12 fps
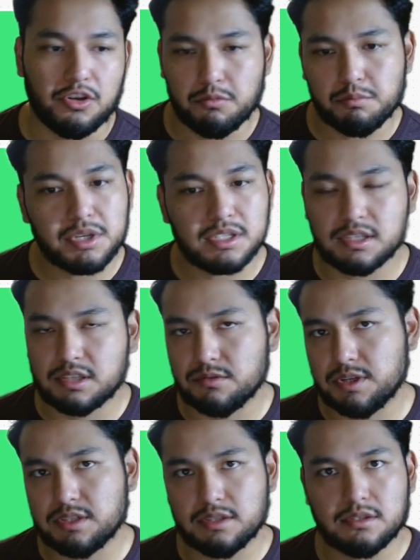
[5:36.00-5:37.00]
business
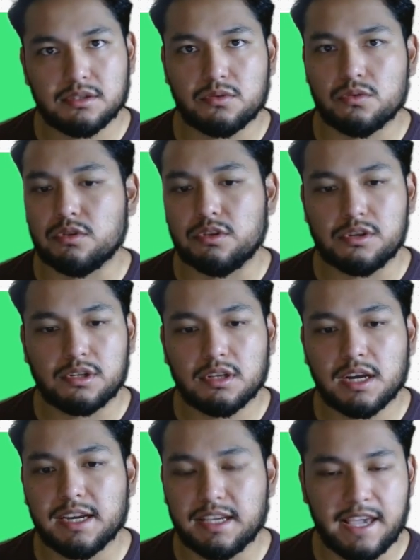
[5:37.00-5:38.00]
reasons, or your
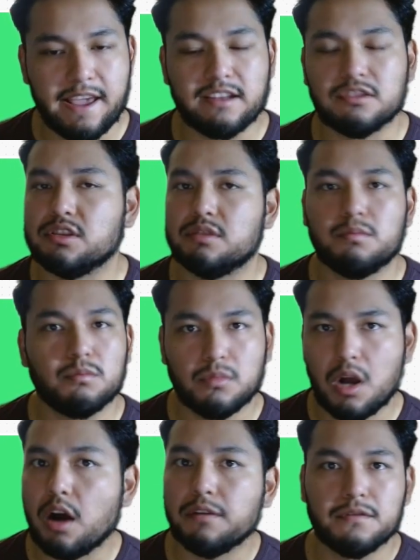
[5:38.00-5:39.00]
client can't just
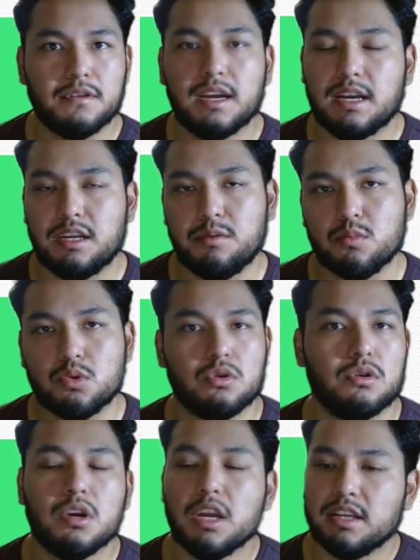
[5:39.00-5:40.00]
offer that anymore,